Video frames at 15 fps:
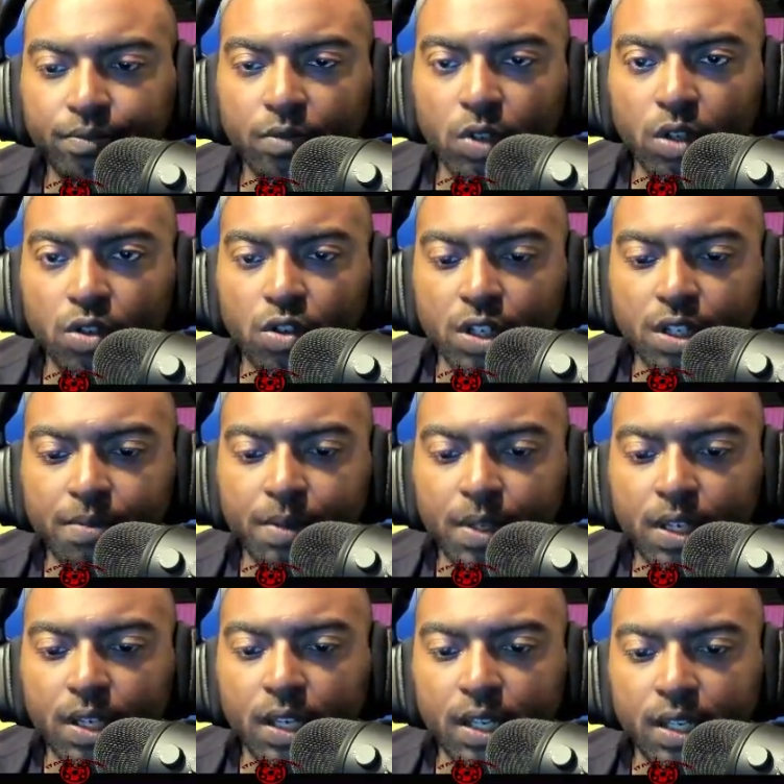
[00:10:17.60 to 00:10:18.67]
just
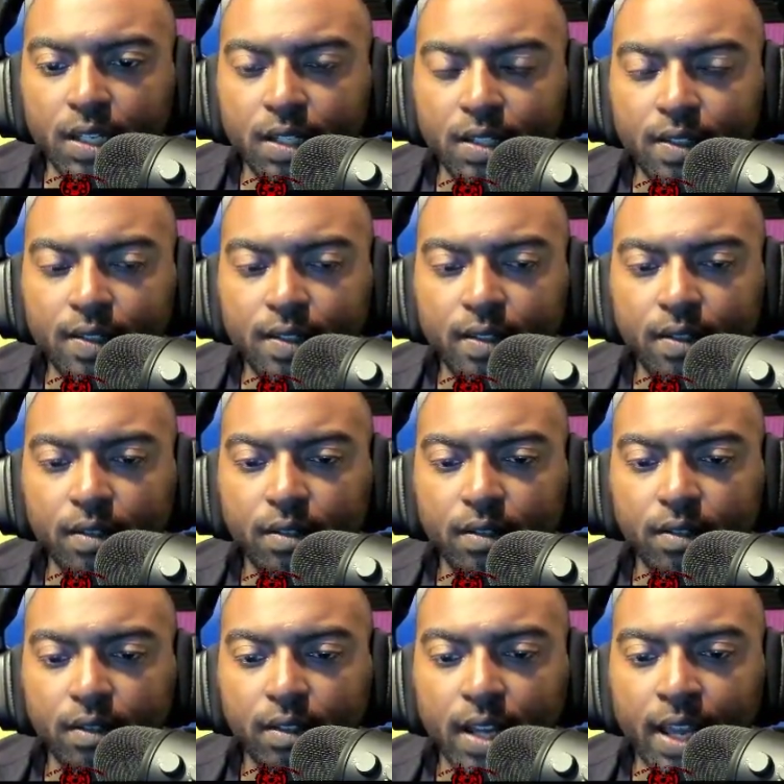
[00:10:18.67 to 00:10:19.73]
because
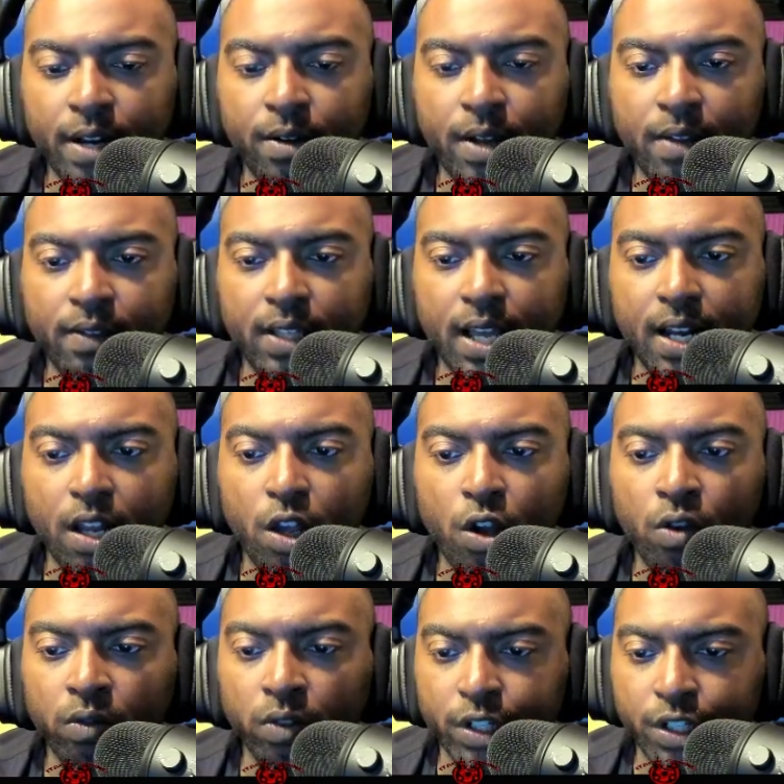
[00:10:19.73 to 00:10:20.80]
I don't have a lot of
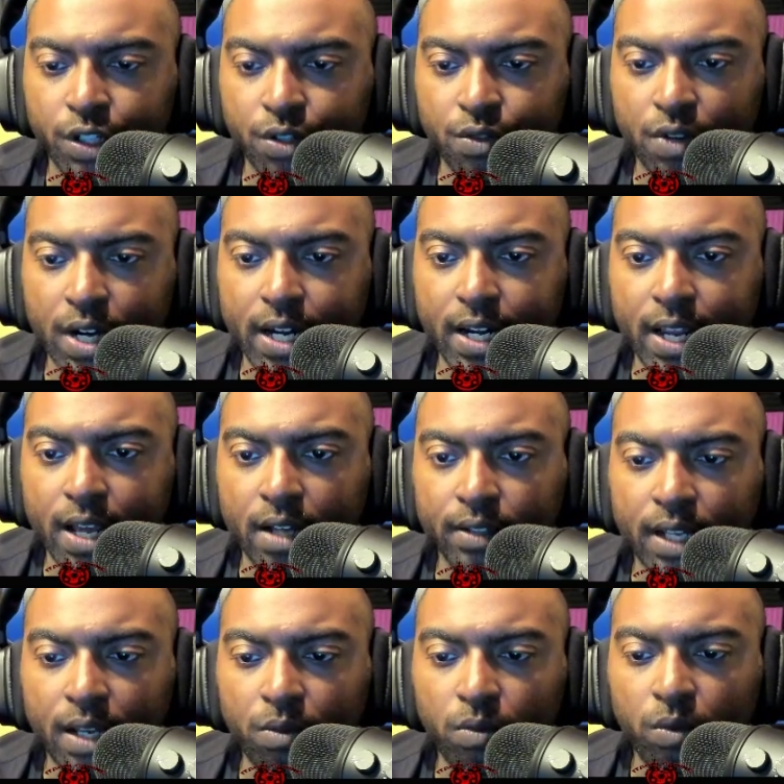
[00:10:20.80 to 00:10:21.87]
overages right now.
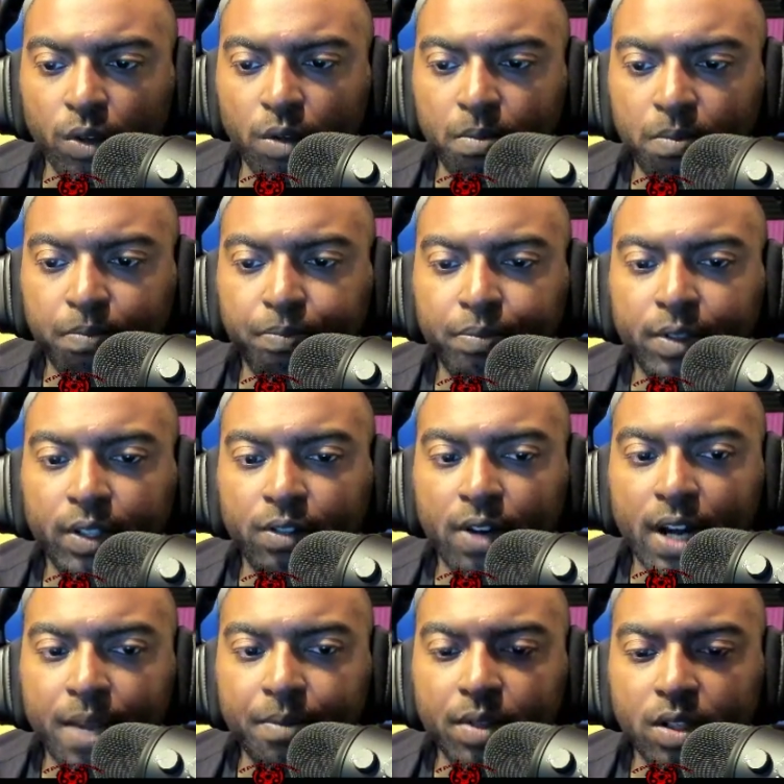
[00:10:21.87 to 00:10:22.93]
I will
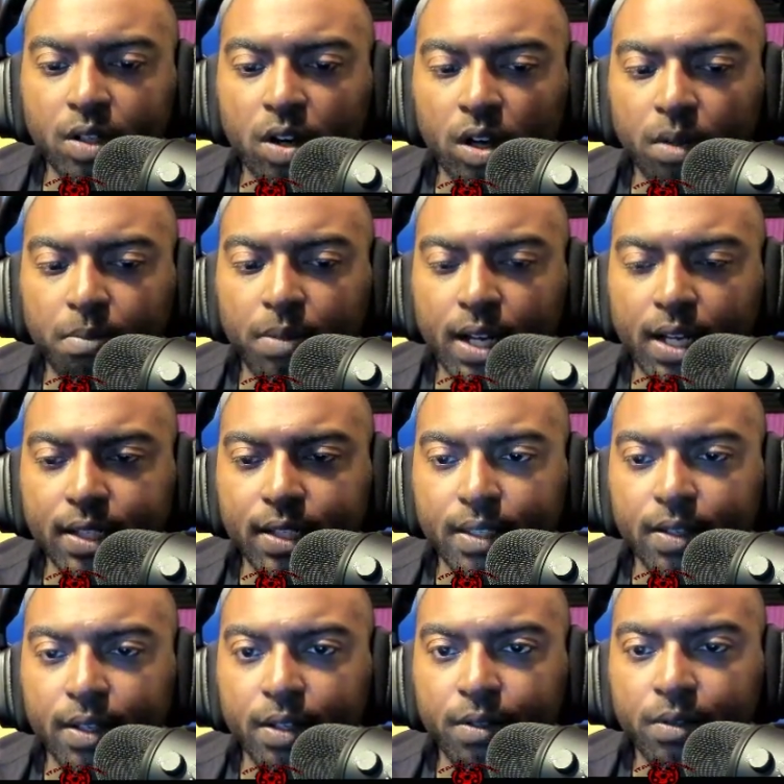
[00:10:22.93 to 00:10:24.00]
grab this Carbonti
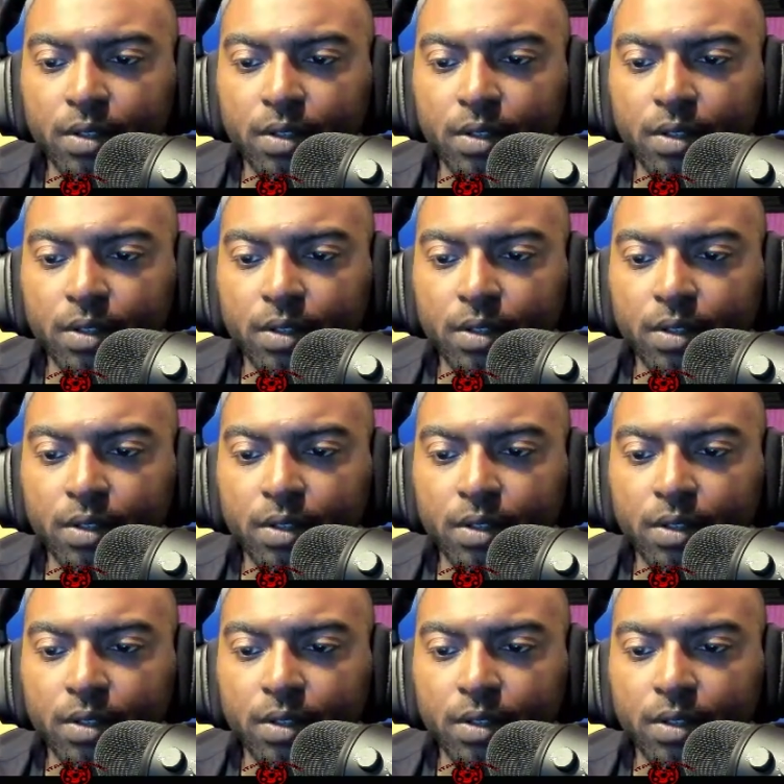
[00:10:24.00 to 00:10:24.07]
though,